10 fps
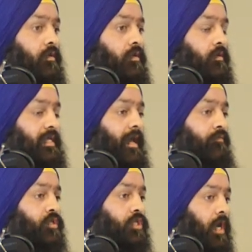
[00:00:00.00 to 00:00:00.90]
you know, to
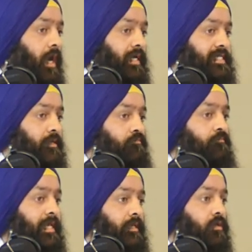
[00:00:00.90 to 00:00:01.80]
have cha to
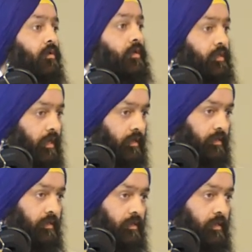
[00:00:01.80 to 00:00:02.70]
meet
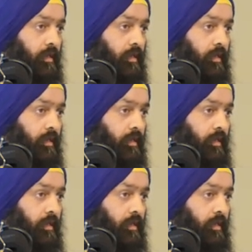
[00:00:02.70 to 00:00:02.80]
Gursikhs.